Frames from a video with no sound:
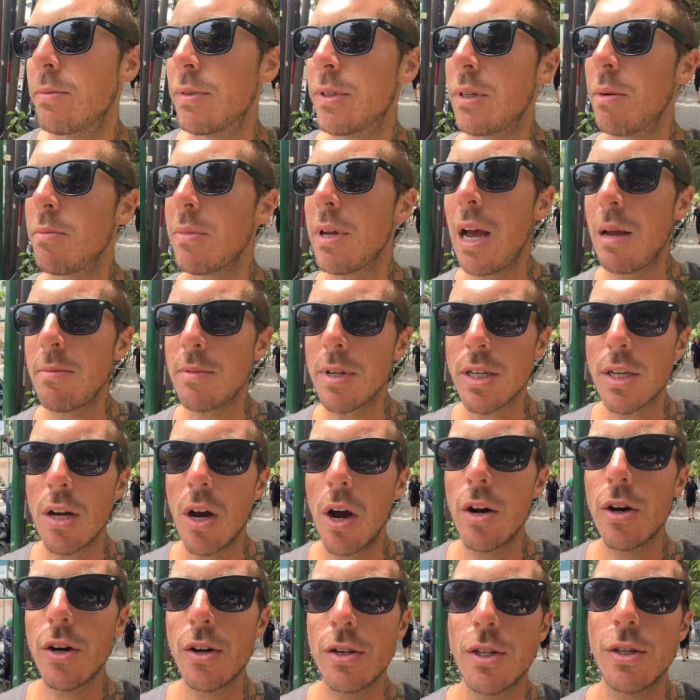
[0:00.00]
Sometimes it's
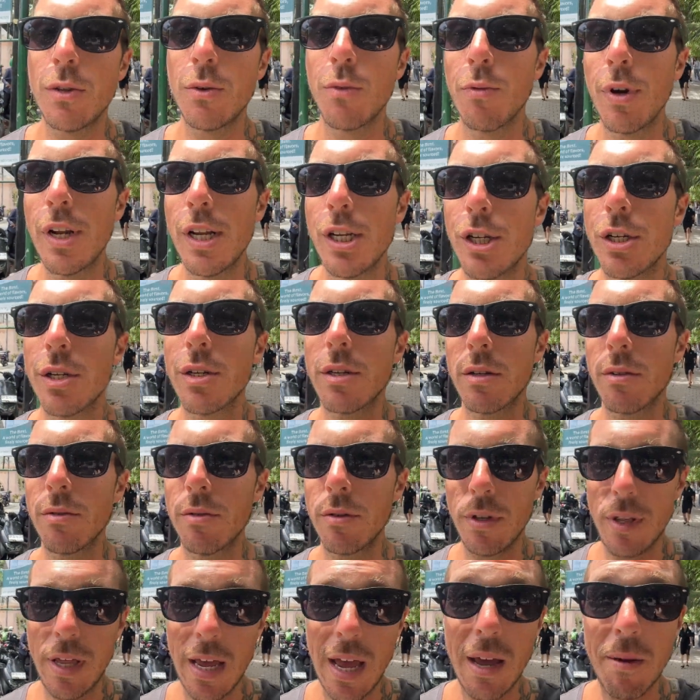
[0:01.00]
harder to reach
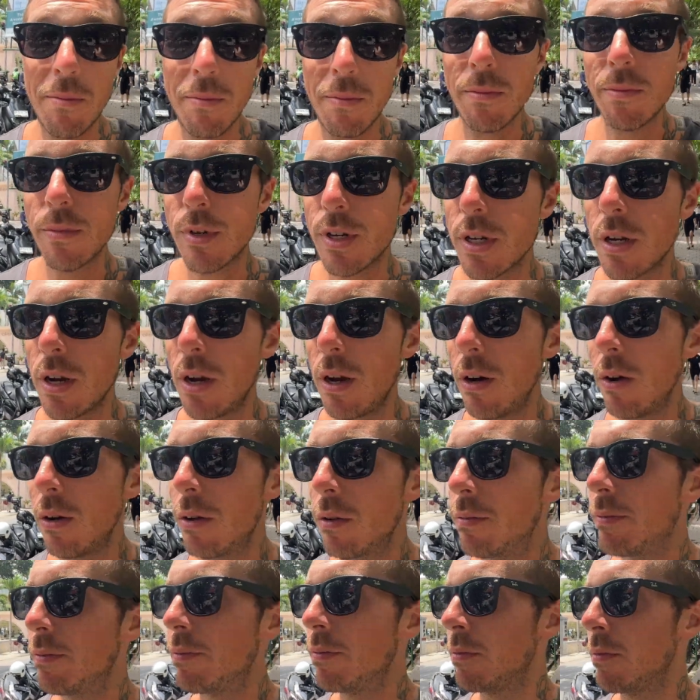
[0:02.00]
them, so
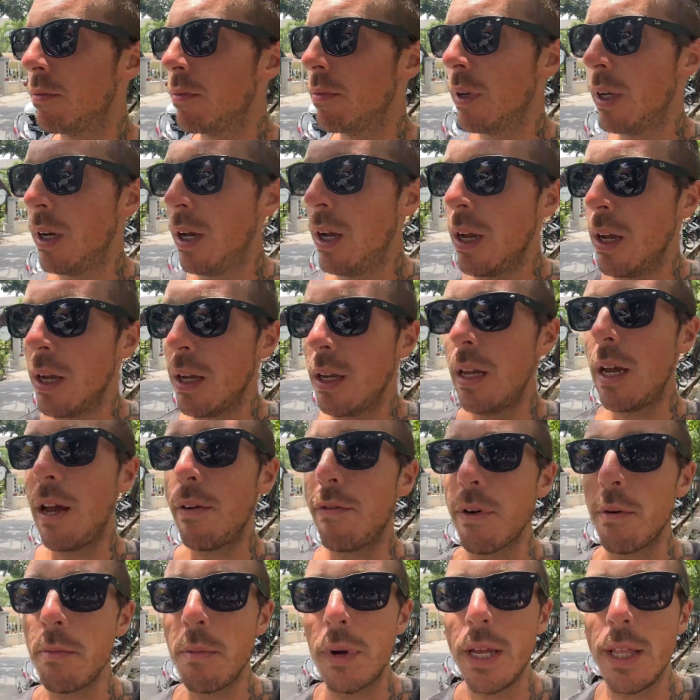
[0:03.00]
yeah,
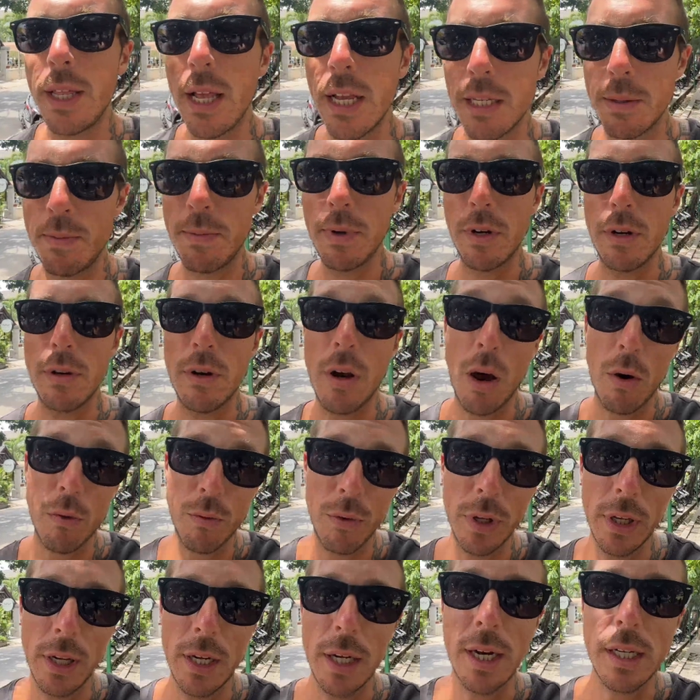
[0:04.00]
for me that's been a
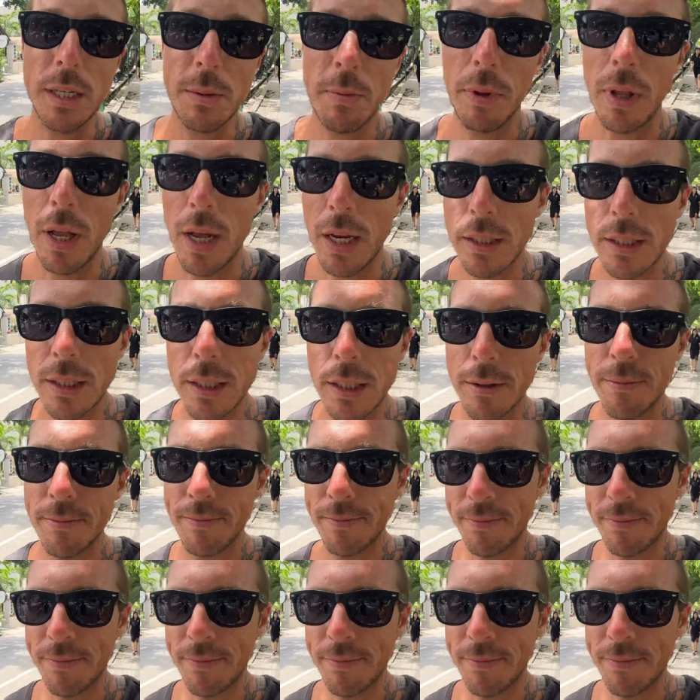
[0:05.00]
really nice plus.